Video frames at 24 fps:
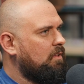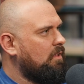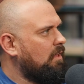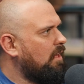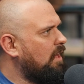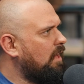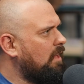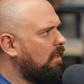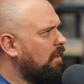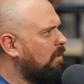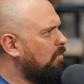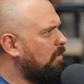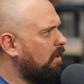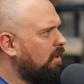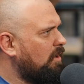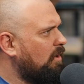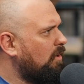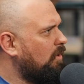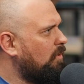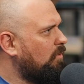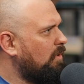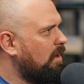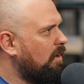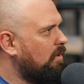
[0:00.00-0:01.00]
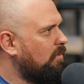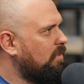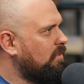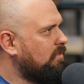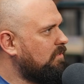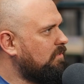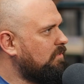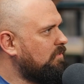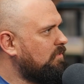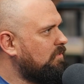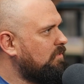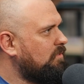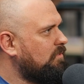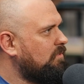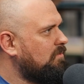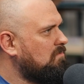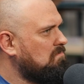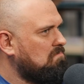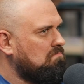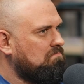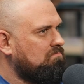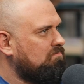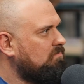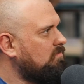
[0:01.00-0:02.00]
and I'm like, oh wow, this is
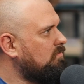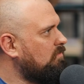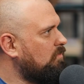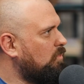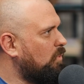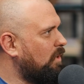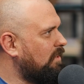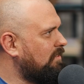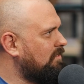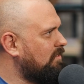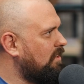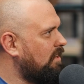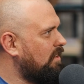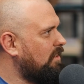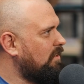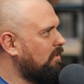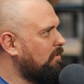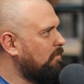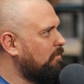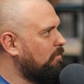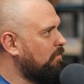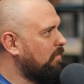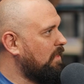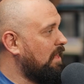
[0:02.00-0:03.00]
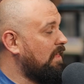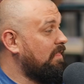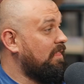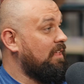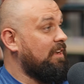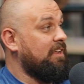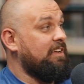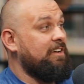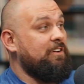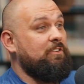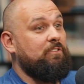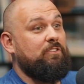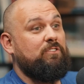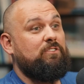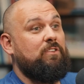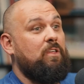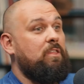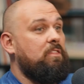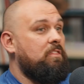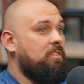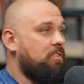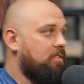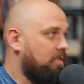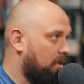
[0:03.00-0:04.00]
Westside. And then I hear his
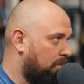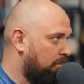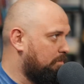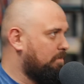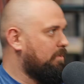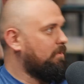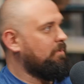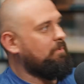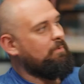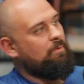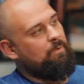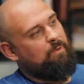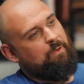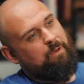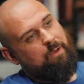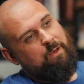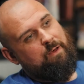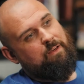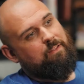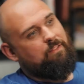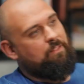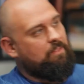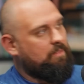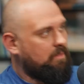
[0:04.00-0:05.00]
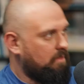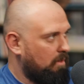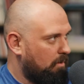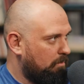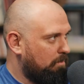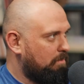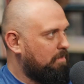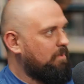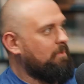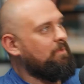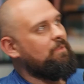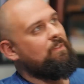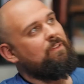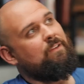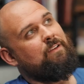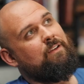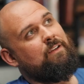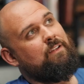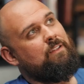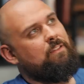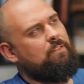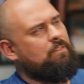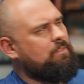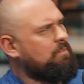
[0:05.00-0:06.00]
thump, thump,
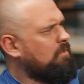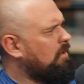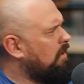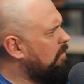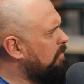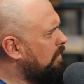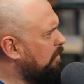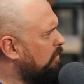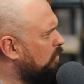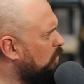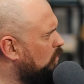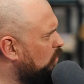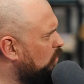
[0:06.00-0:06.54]
thump. I'm like,